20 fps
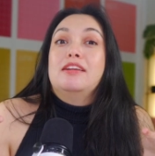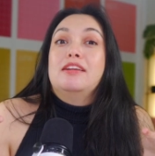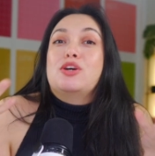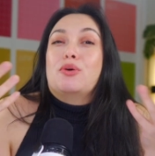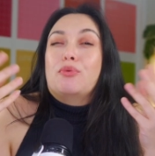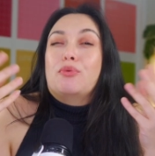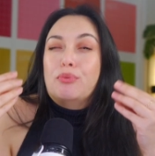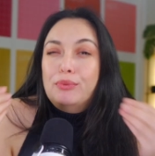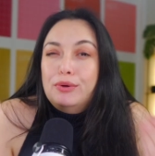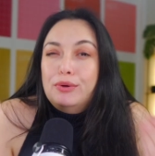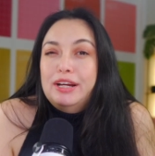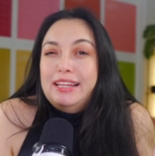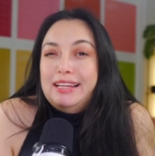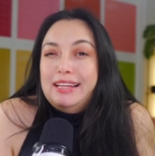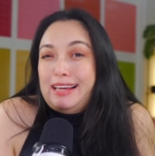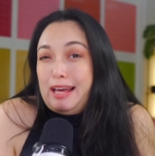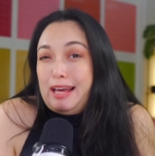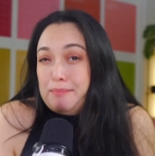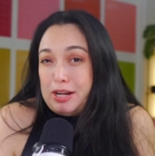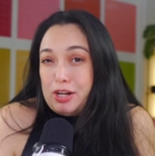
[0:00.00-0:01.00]
to really
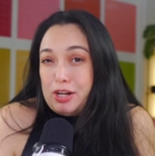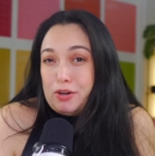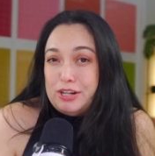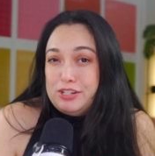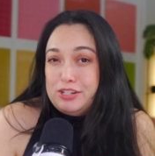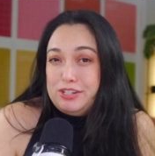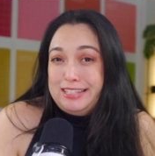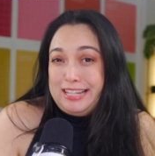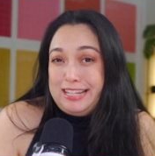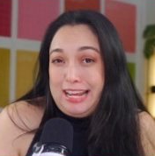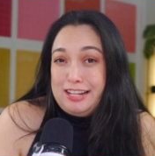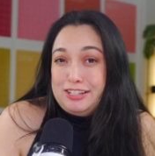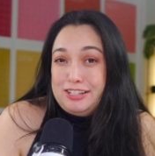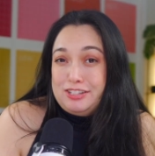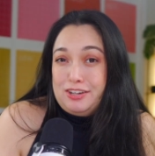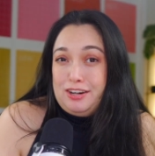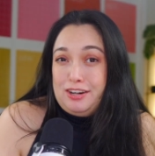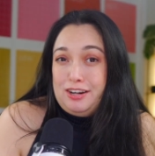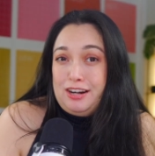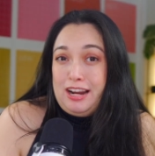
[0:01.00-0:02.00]
get my questions
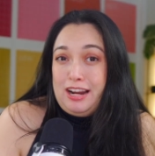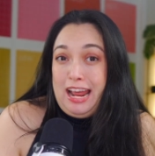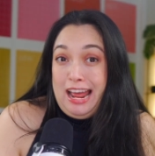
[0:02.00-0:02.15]
answered,